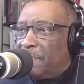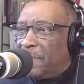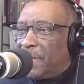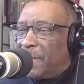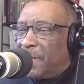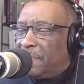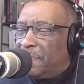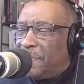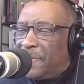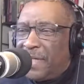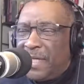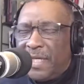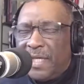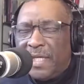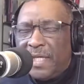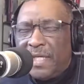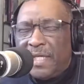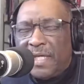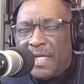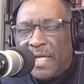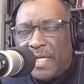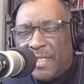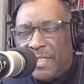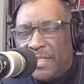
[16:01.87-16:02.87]
but I'm
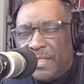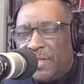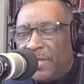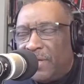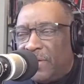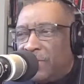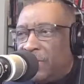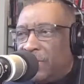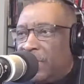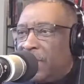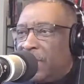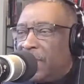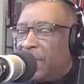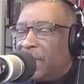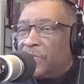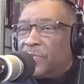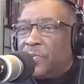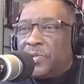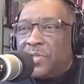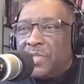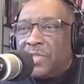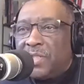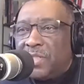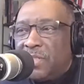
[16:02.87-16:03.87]
thinking,
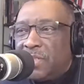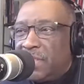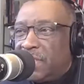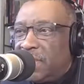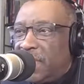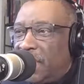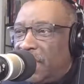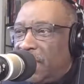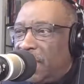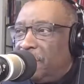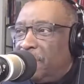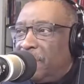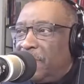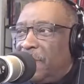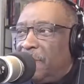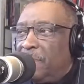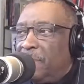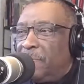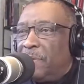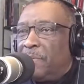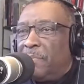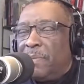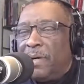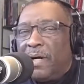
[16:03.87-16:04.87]
because we're steadily
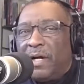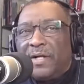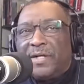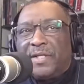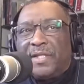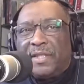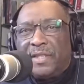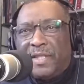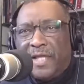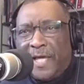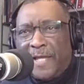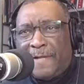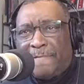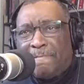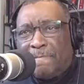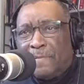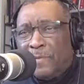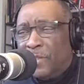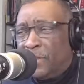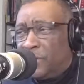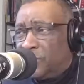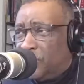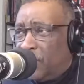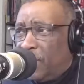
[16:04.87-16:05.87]
being bombarded that
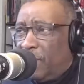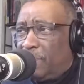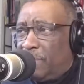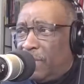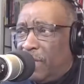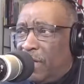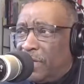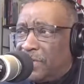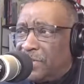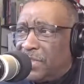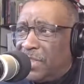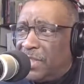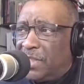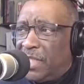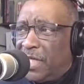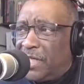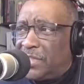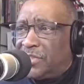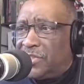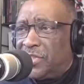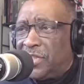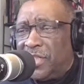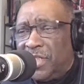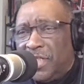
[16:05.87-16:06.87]
Trump lost the
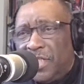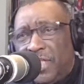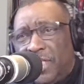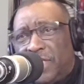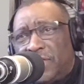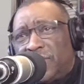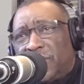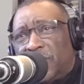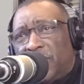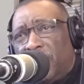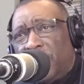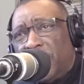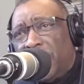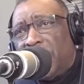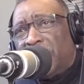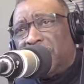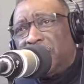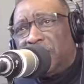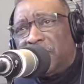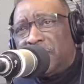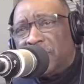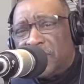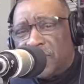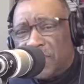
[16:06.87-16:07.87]
election. He needs to go ahead
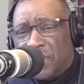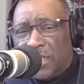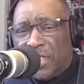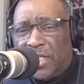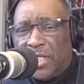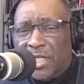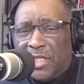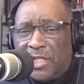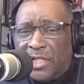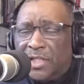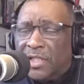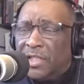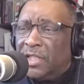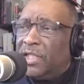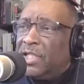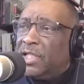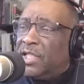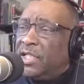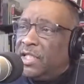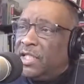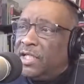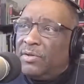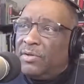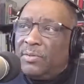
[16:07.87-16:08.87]
and concede.
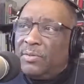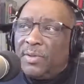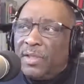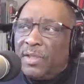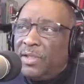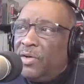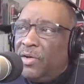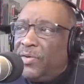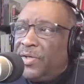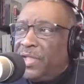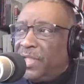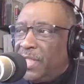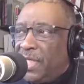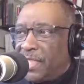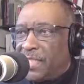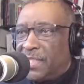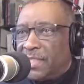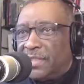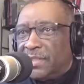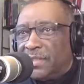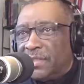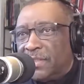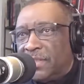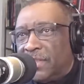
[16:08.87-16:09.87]
No, he
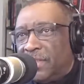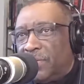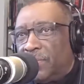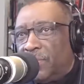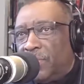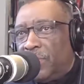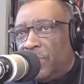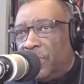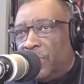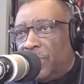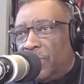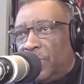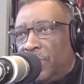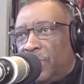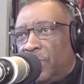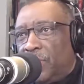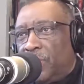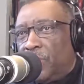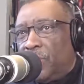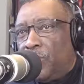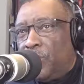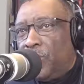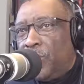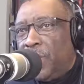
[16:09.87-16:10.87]
doesn't.
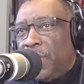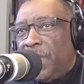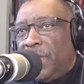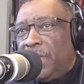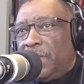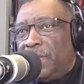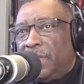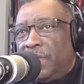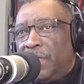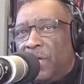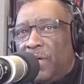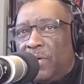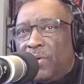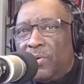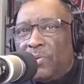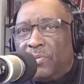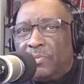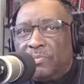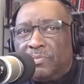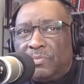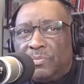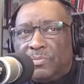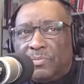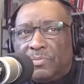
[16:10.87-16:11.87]
We
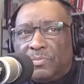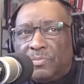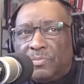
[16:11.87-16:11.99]
know